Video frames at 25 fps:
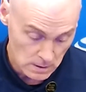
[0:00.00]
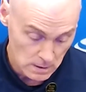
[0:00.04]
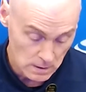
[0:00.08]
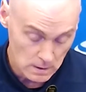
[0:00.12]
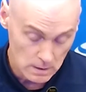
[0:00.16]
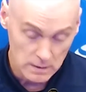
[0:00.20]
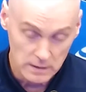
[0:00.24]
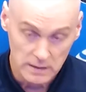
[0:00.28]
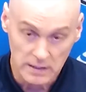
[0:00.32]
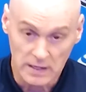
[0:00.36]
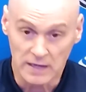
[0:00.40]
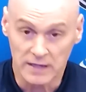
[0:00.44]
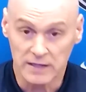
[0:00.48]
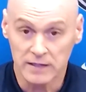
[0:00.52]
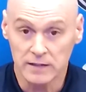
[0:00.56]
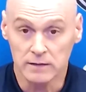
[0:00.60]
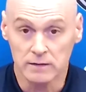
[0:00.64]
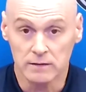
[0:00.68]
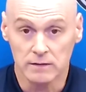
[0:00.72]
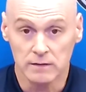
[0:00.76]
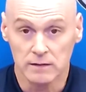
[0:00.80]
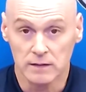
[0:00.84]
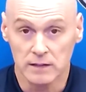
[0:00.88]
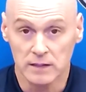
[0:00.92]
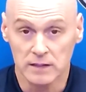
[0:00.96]
Yeah, he
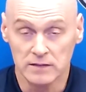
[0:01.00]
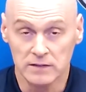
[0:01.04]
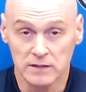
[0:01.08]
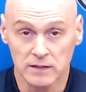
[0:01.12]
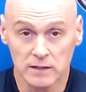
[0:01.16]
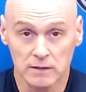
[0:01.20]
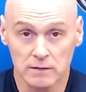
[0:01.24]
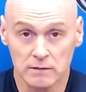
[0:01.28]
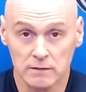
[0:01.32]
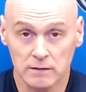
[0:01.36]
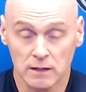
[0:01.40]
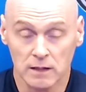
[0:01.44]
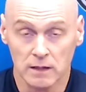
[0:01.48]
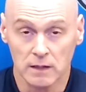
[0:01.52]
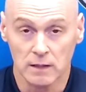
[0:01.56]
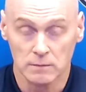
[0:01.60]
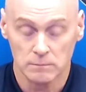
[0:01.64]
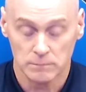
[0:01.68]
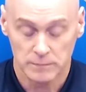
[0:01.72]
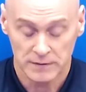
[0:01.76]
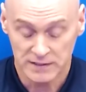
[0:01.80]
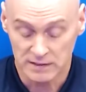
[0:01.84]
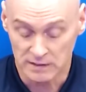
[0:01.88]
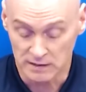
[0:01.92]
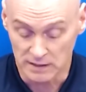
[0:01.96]
did a
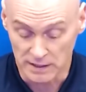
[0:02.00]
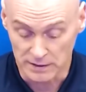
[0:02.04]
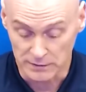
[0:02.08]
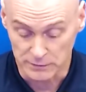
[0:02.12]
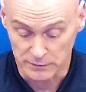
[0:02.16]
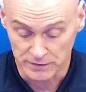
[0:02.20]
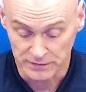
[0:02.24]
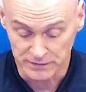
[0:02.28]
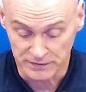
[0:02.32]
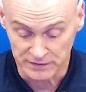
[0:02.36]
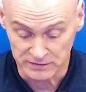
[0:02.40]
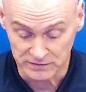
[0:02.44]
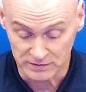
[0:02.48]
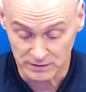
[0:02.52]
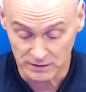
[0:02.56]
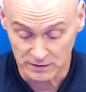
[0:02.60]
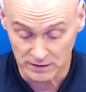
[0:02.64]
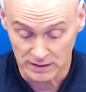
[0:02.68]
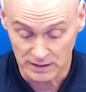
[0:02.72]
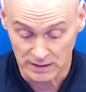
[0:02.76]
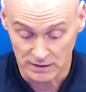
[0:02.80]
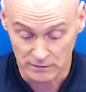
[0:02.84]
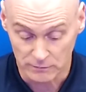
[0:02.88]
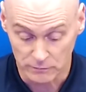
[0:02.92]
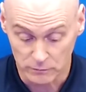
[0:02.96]
lot of great things. He
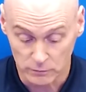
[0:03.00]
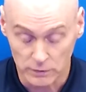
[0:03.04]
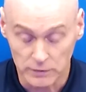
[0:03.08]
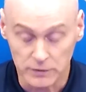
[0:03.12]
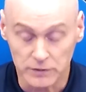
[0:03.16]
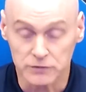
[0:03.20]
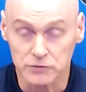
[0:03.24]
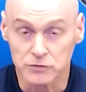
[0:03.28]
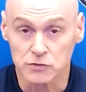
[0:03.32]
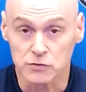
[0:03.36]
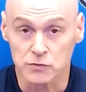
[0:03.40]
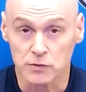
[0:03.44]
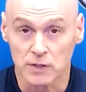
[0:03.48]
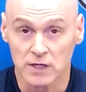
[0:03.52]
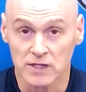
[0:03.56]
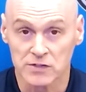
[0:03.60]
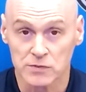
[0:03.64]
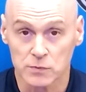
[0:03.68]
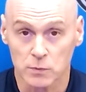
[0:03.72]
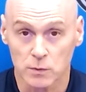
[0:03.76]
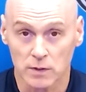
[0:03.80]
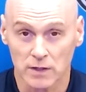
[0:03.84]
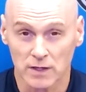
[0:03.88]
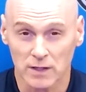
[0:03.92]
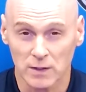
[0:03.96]
had a really good stretch
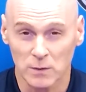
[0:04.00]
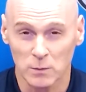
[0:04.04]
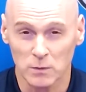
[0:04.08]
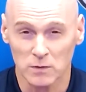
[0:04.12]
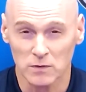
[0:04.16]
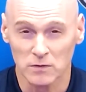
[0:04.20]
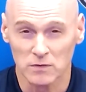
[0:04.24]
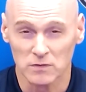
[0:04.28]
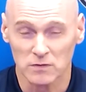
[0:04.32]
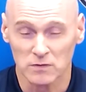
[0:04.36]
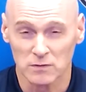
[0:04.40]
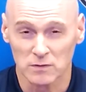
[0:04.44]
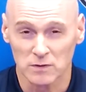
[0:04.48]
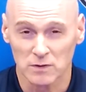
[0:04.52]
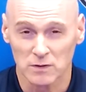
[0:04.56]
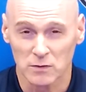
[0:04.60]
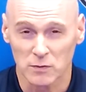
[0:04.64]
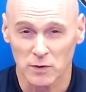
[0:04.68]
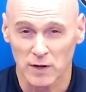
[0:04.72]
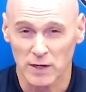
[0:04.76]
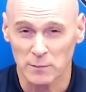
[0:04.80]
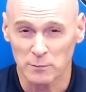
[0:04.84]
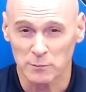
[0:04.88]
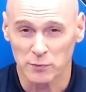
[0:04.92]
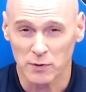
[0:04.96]
where he was
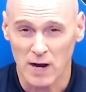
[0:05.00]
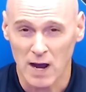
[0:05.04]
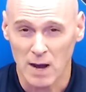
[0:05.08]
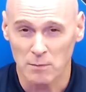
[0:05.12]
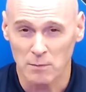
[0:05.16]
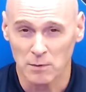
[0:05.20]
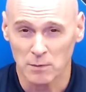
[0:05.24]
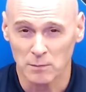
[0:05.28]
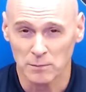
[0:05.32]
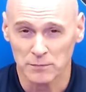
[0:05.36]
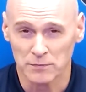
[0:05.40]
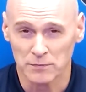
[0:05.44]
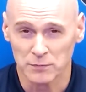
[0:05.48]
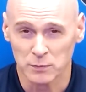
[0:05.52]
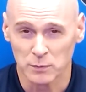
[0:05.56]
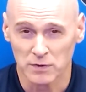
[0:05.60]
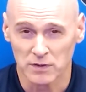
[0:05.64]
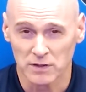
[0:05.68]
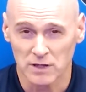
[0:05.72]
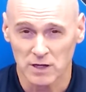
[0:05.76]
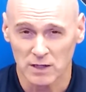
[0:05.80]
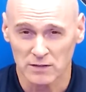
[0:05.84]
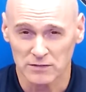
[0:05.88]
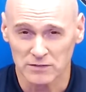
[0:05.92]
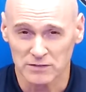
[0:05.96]
creating problems with
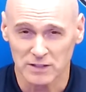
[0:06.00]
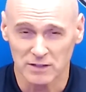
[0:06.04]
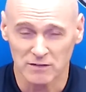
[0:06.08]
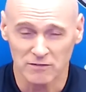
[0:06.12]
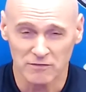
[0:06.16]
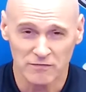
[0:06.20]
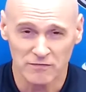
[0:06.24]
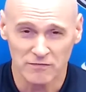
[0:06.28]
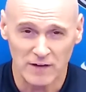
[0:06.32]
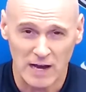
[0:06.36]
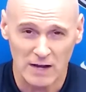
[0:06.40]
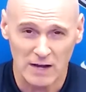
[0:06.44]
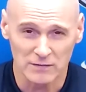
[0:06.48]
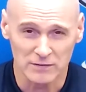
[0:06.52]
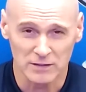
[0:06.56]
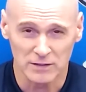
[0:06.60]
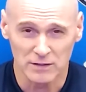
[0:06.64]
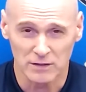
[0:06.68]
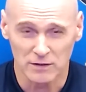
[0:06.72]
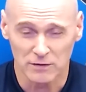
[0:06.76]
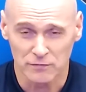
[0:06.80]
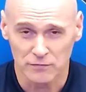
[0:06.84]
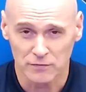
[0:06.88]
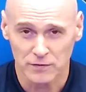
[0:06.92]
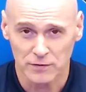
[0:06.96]
cuts, getting fouls, getting to
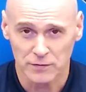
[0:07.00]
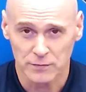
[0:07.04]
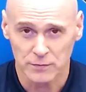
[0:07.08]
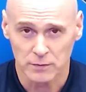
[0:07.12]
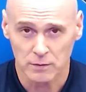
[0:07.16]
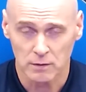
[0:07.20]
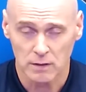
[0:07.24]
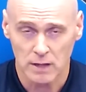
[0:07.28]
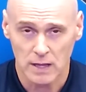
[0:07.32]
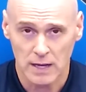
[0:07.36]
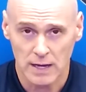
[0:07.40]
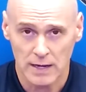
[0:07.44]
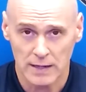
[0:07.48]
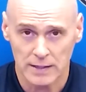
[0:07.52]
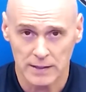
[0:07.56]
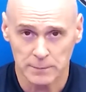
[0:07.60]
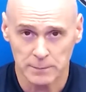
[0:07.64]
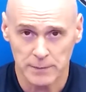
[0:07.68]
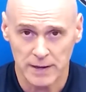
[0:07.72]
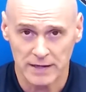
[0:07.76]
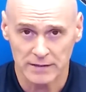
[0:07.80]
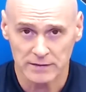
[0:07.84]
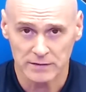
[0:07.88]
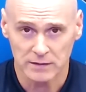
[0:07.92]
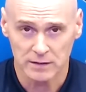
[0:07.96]
the free throw line. He
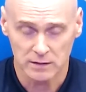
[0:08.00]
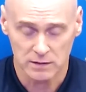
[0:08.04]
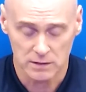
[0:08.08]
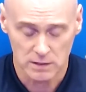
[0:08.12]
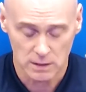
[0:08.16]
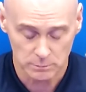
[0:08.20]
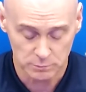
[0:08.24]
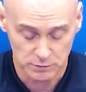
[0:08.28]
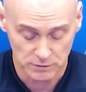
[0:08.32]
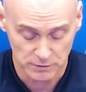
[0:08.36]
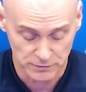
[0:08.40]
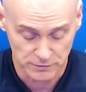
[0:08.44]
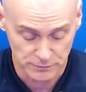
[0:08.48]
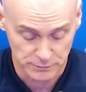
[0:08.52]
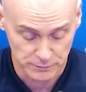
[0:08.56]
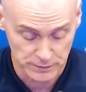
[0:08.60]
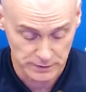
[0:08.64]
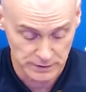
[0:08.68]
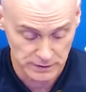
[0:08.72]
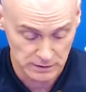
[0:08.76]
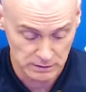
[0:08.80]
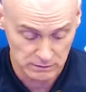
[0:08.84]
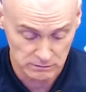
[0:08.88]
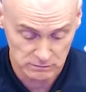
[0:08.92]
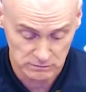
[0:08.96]
banged in a couple of
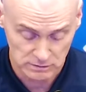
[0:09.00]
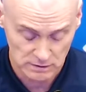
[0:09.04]
threes.